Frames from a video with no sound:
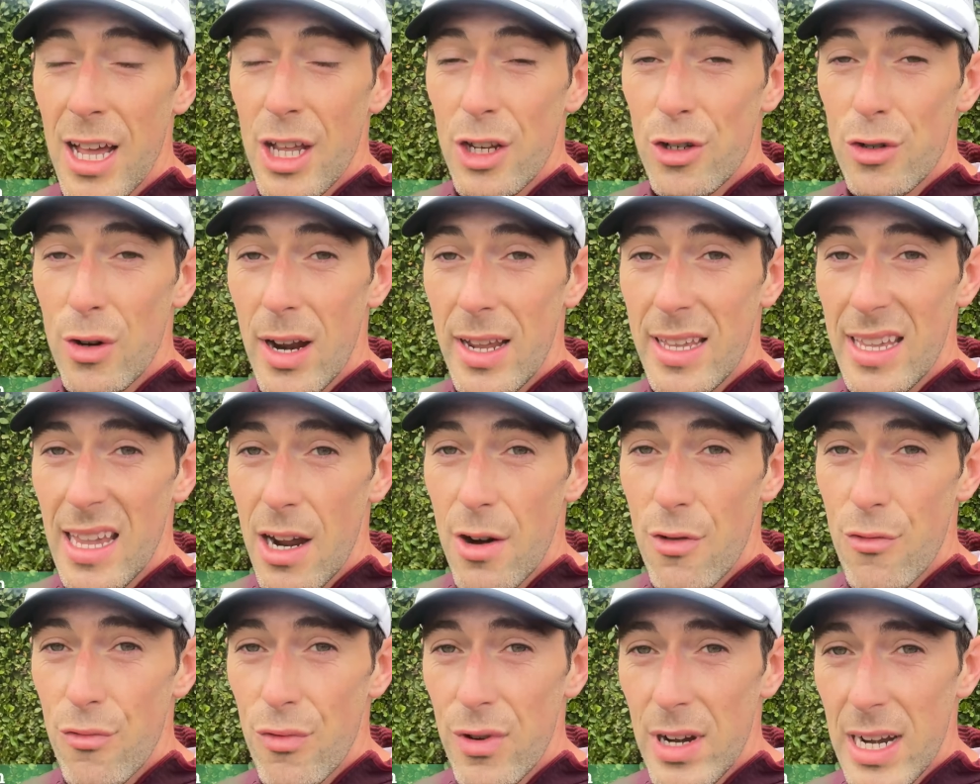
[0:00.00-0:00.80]
Try and get
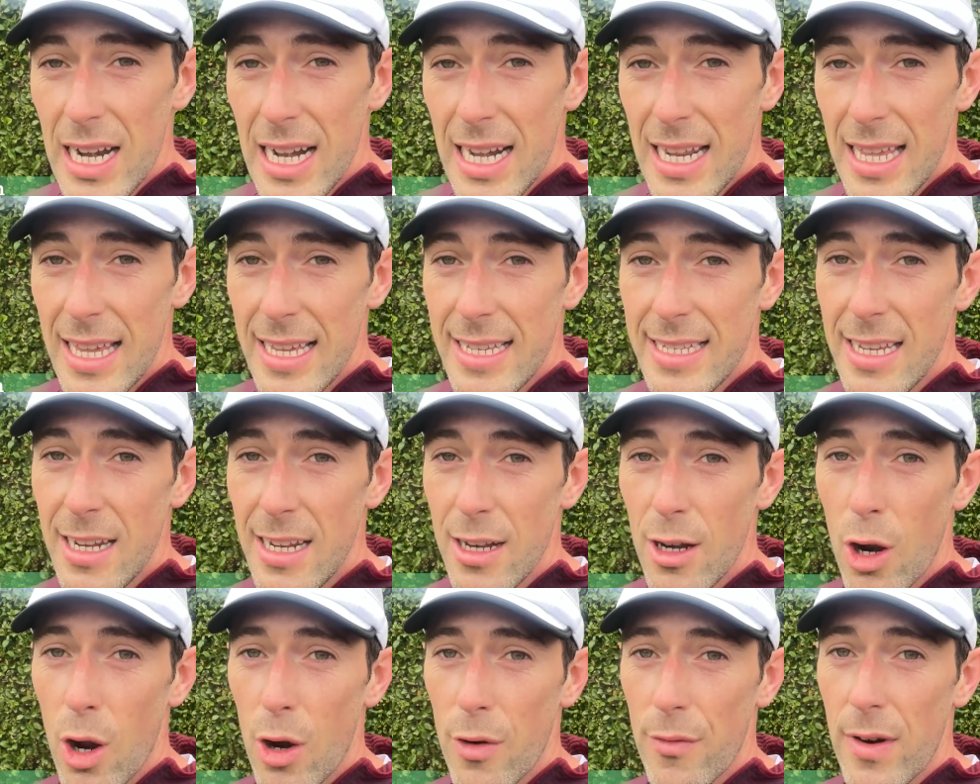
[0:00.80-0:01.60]
a really easy
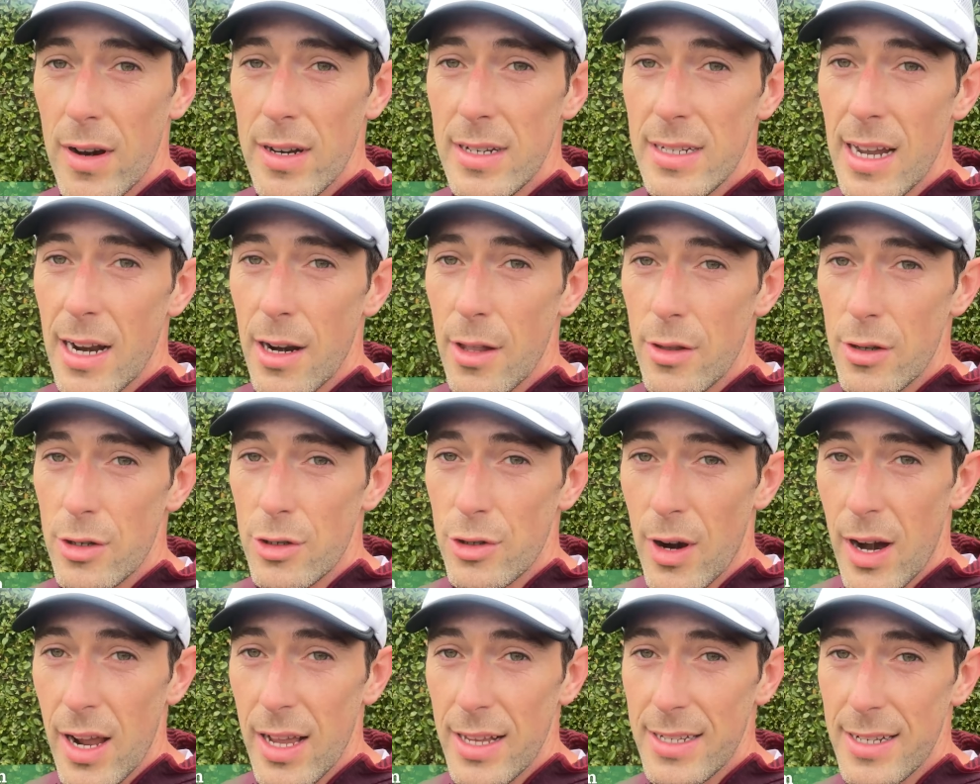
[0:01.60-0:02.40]
long run down on the
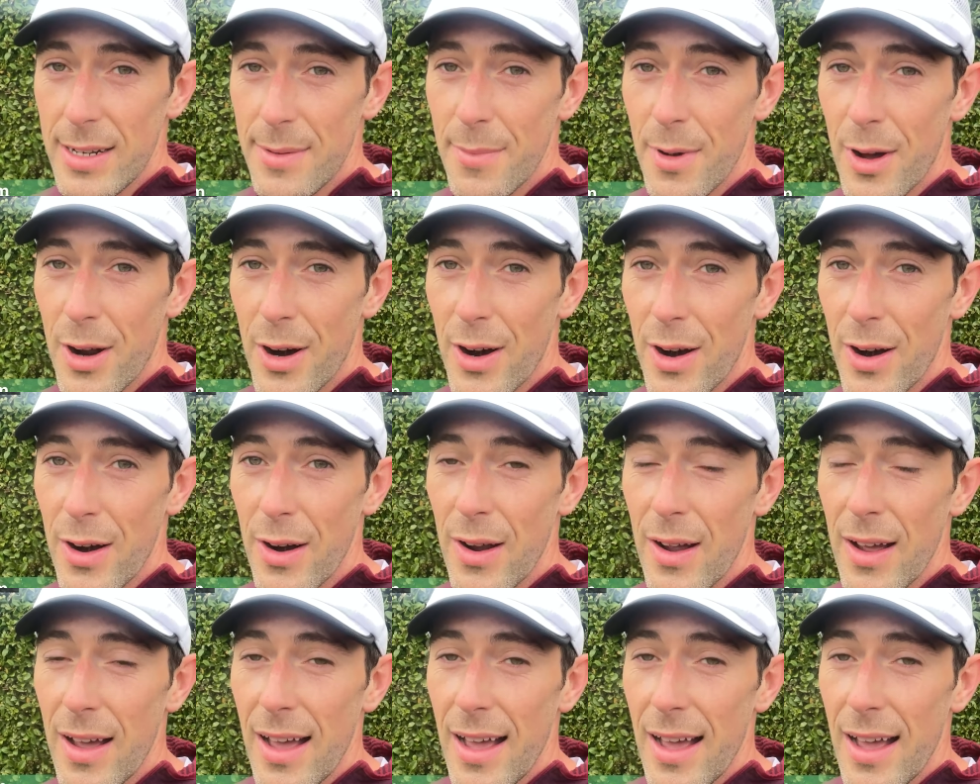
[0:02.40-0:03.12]
trails tomorrow